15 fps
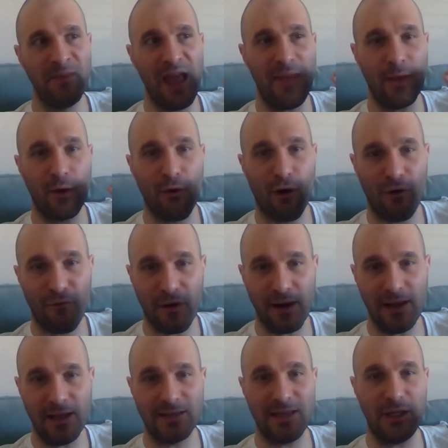And the girlfriend
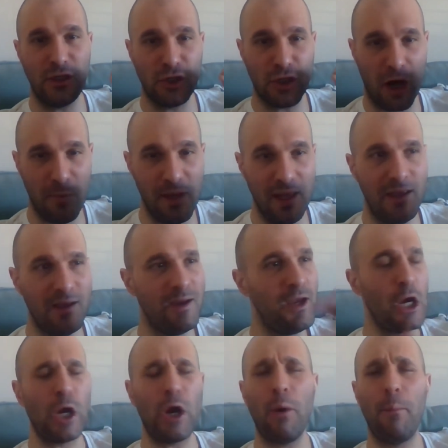is a chubby,
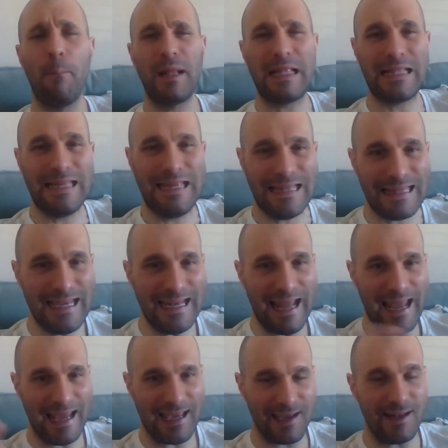completely
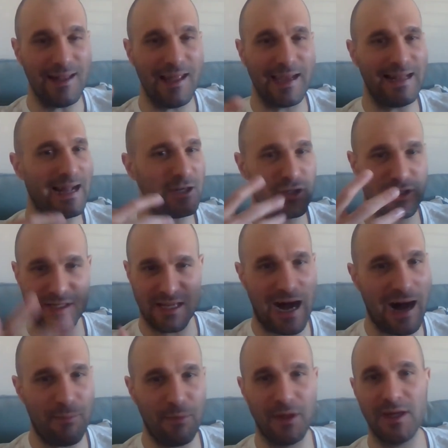naked, like not just
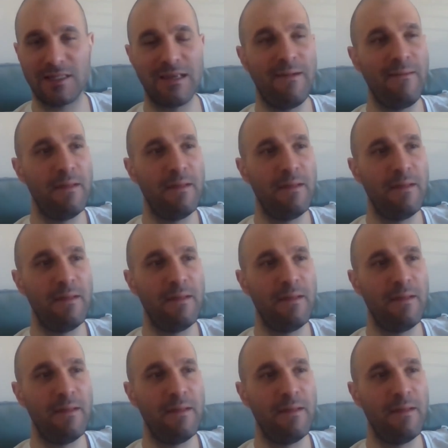topless,